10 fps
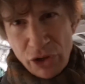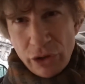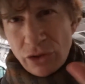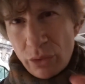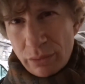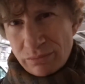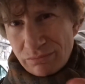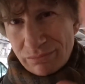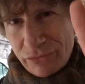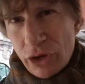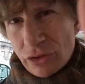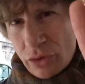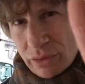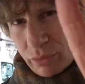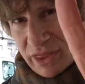you could do
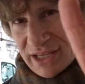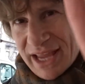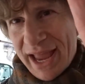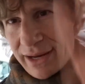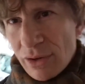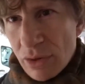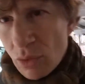it with this hand,